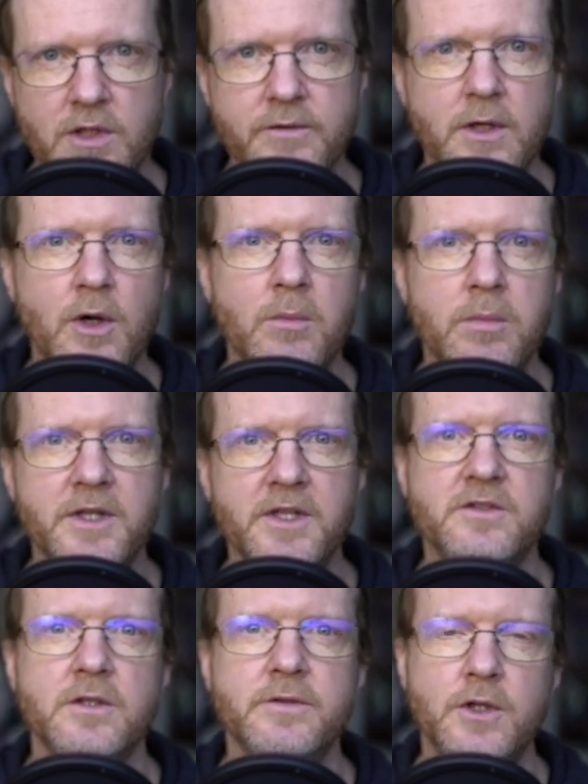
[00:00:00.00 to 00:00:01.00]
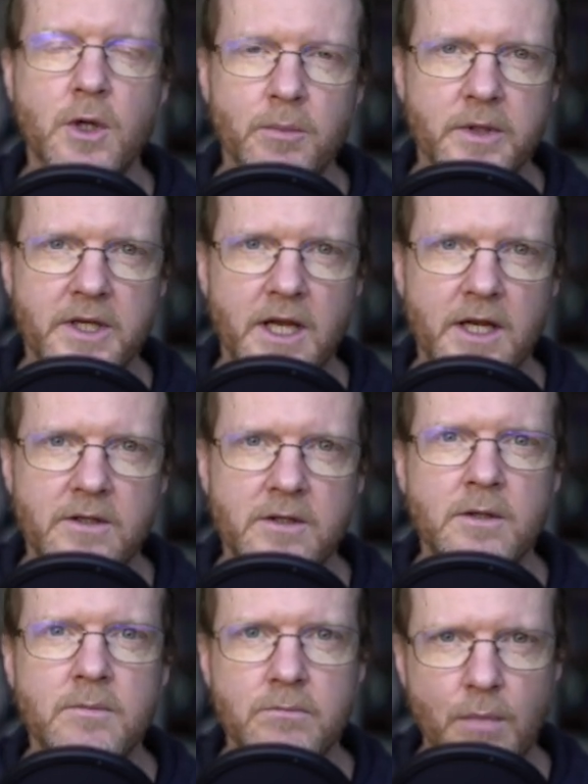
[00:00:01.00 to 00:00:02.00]
over complex over complicated
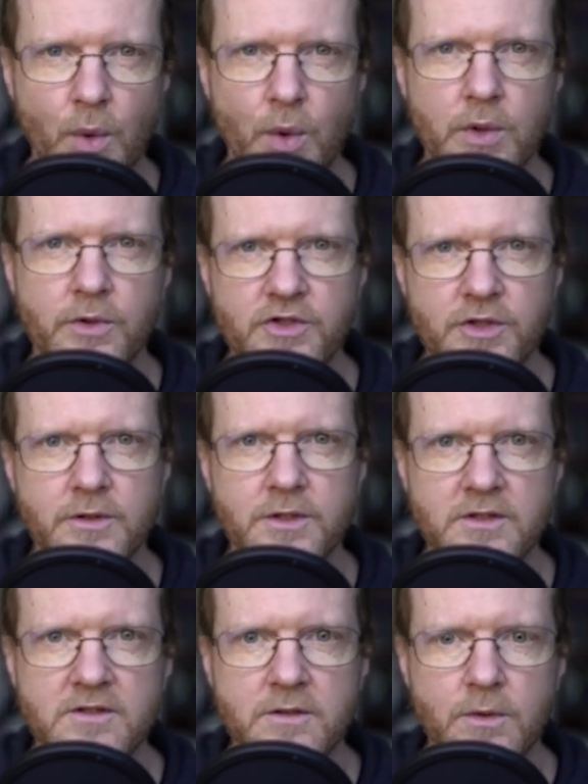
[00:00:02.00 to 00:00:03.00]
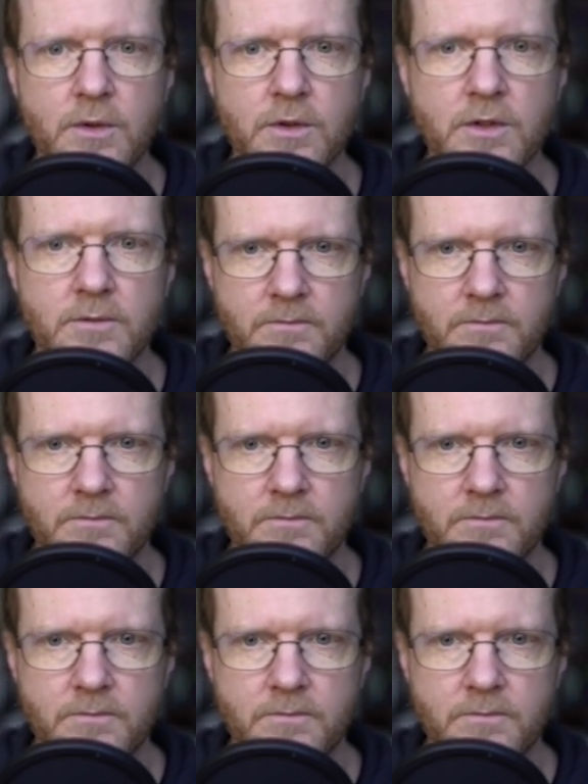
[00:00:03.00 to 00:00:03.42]
more during this talk.